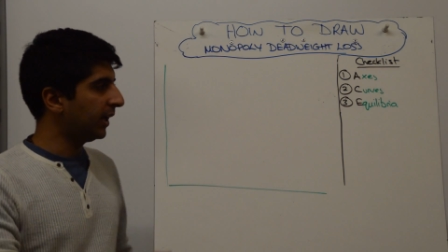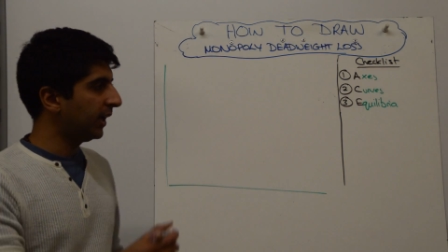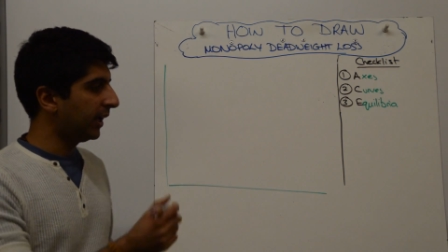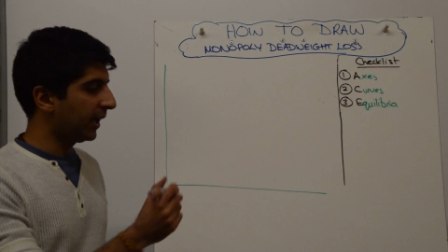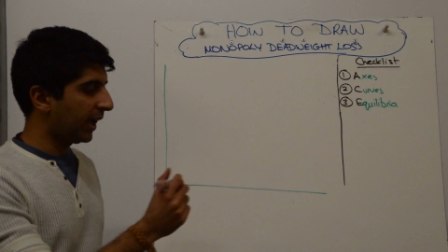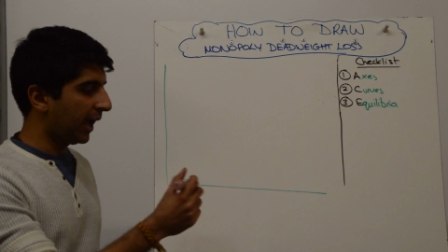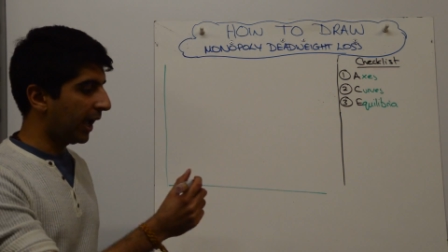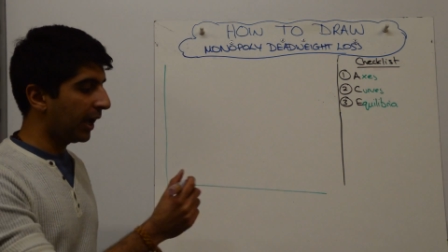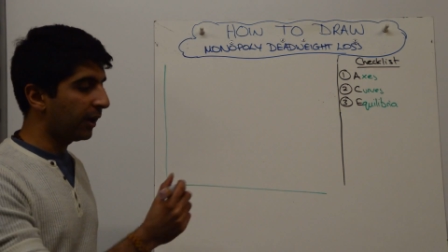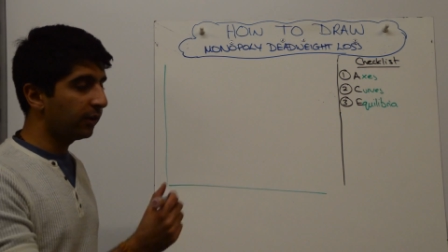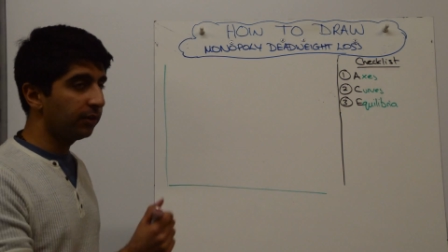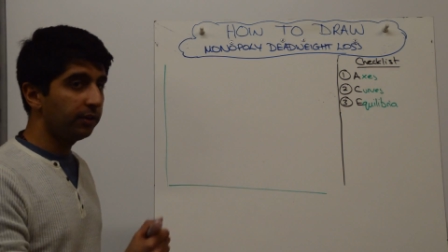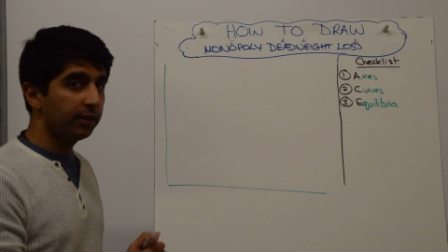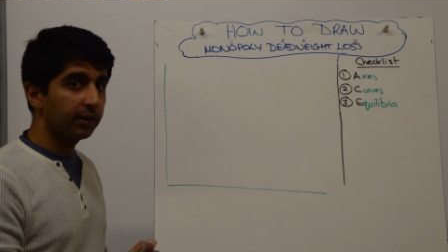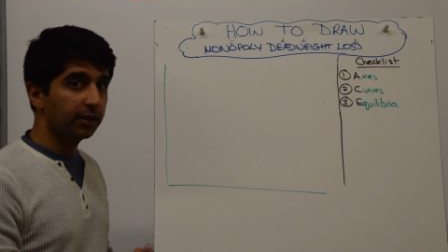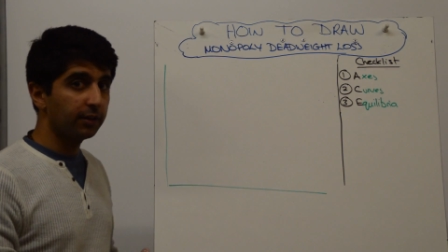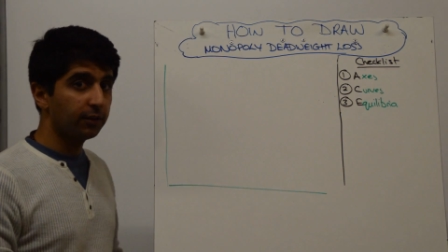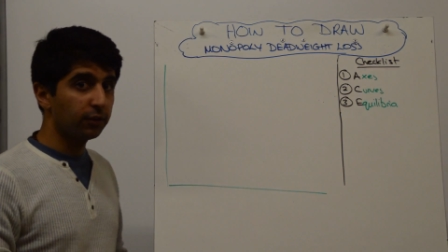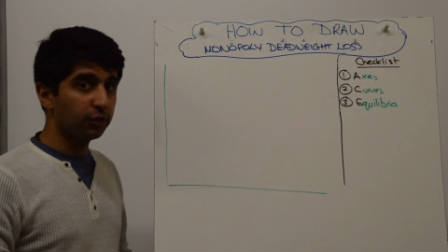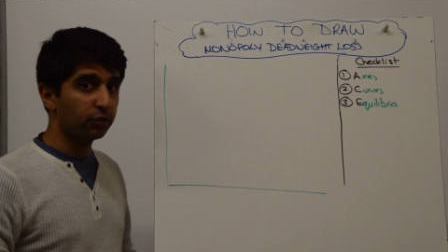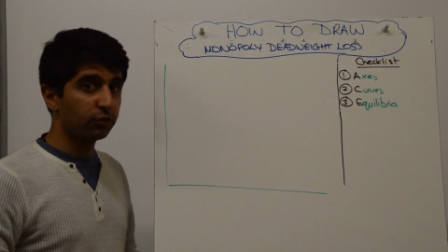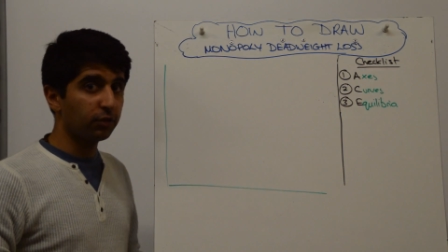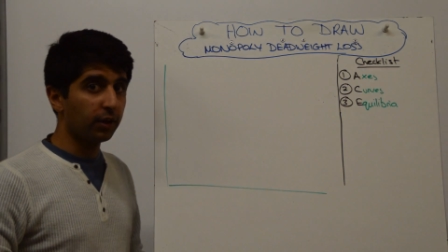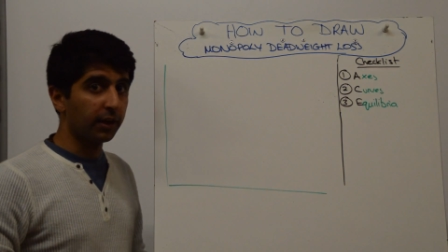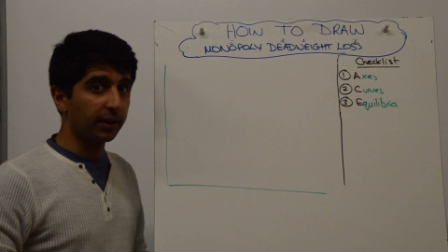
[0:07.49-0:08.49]
How do you
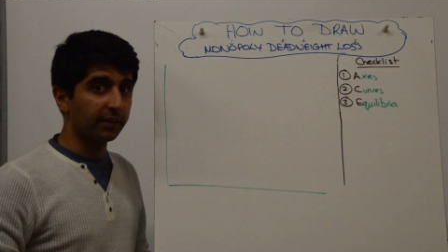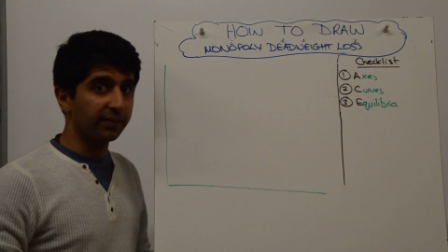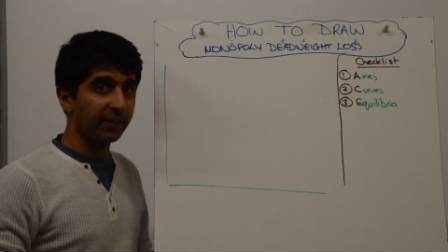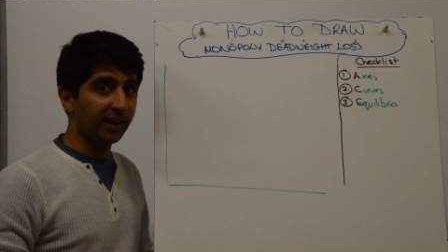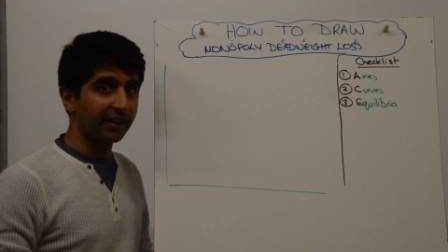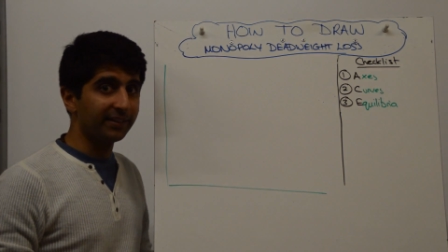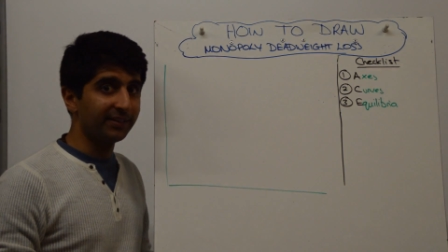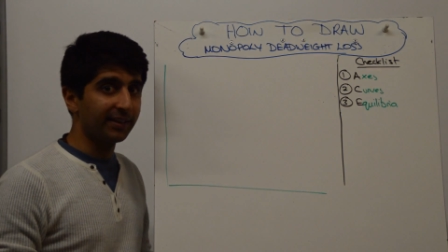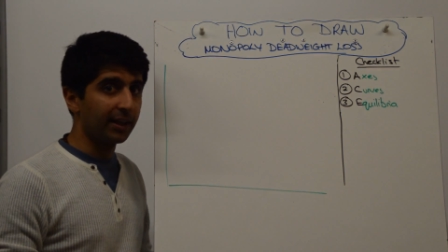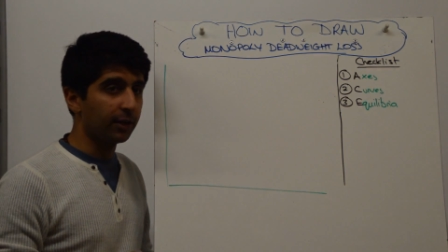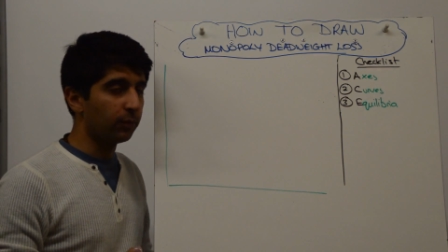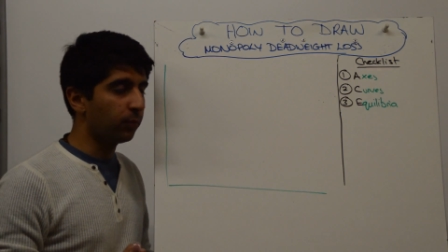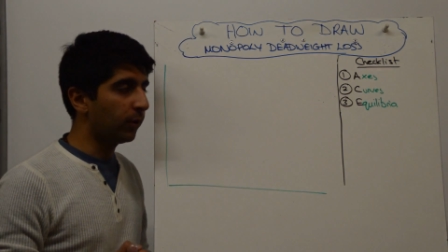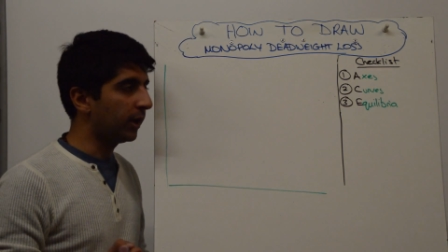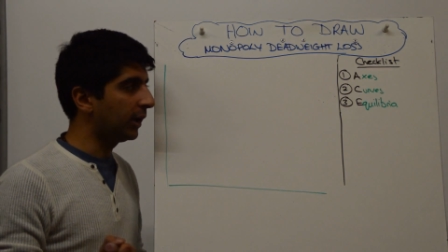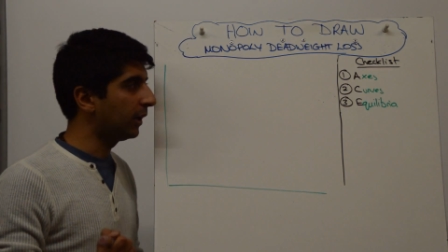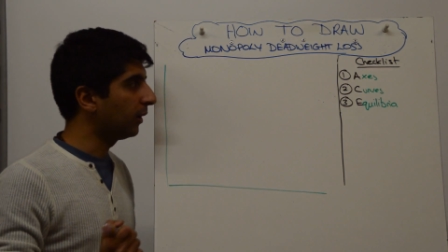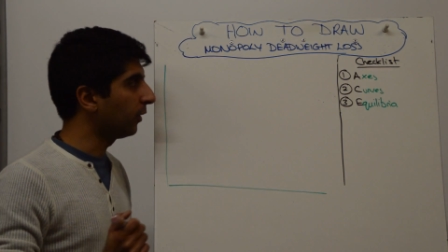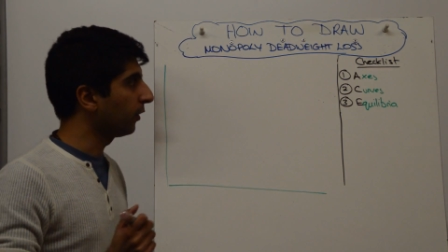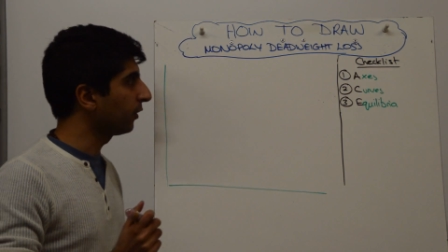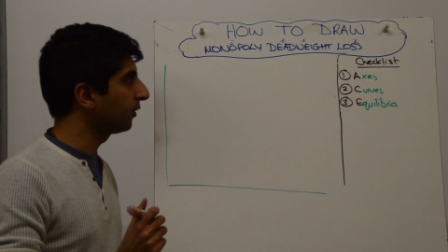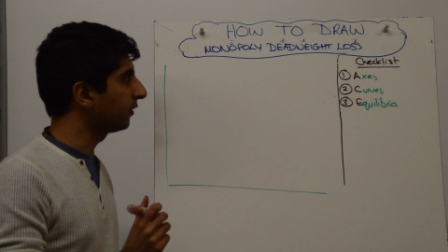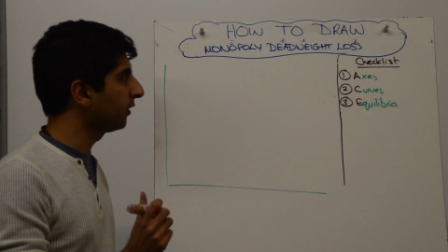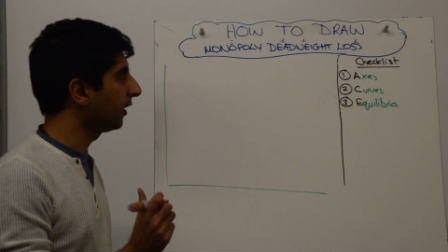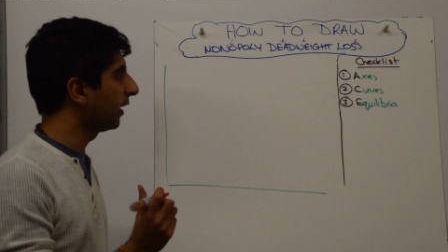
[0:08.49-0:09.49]
construct that deadweight
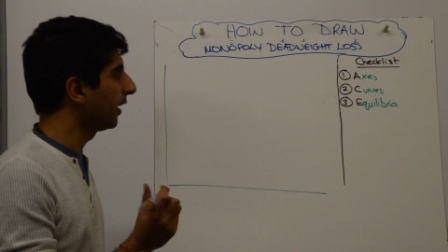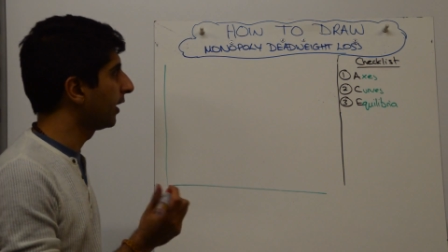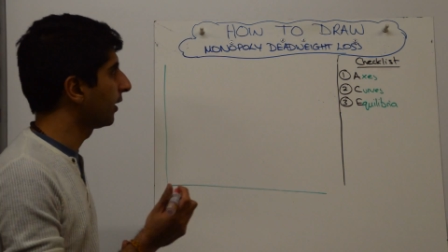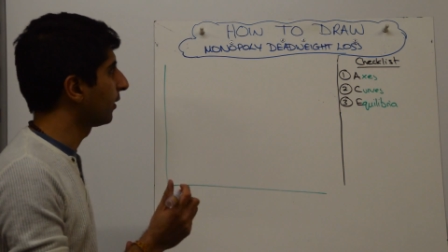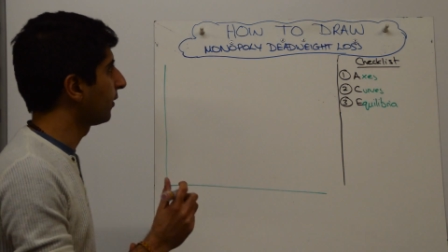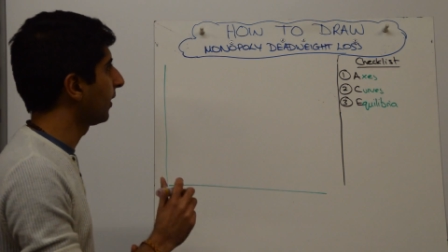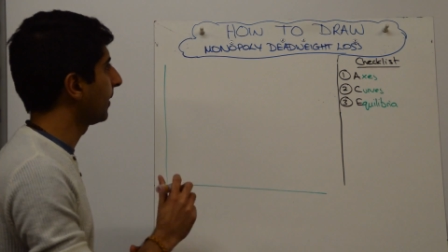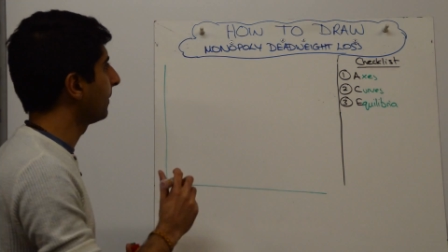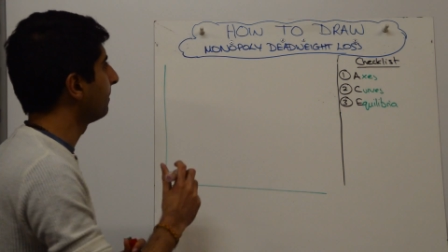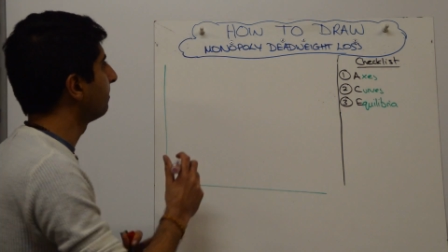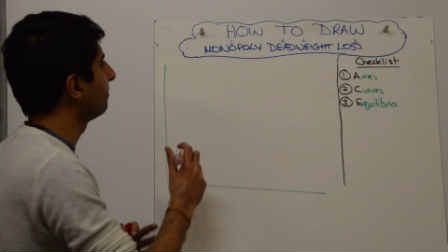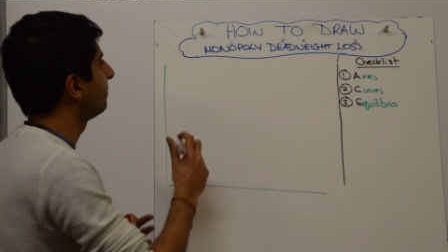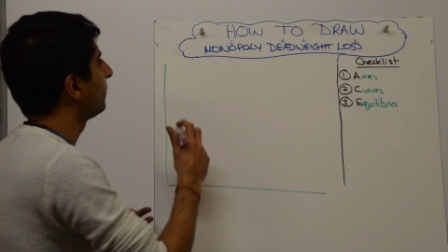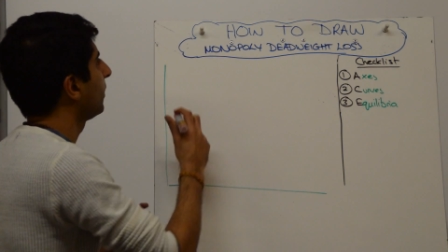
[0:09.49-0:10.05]
loss diagram?